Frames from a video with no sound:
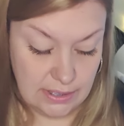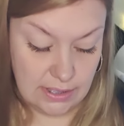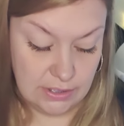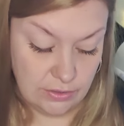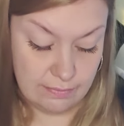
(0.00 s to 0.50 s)

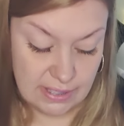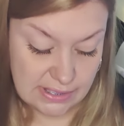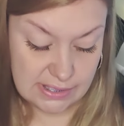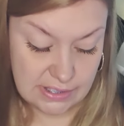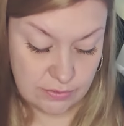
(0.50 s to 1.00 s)
a new
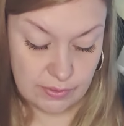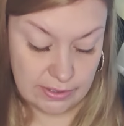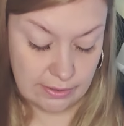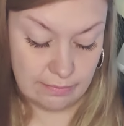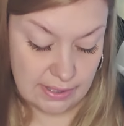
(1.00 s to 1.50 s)
message,
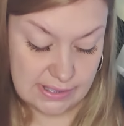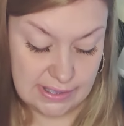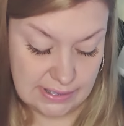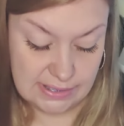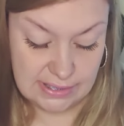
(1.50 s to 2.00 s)
whether it
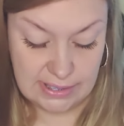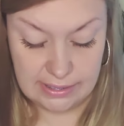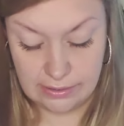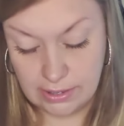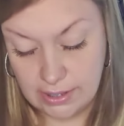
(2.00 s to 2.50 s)
resonates today
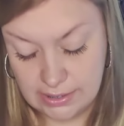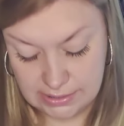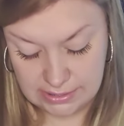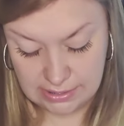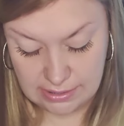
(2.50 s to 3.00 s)
or
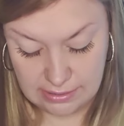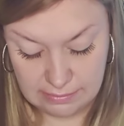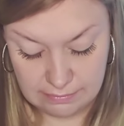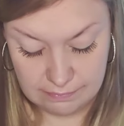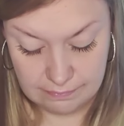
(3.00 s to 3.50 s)
not,
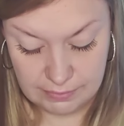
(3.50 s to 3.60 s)
um,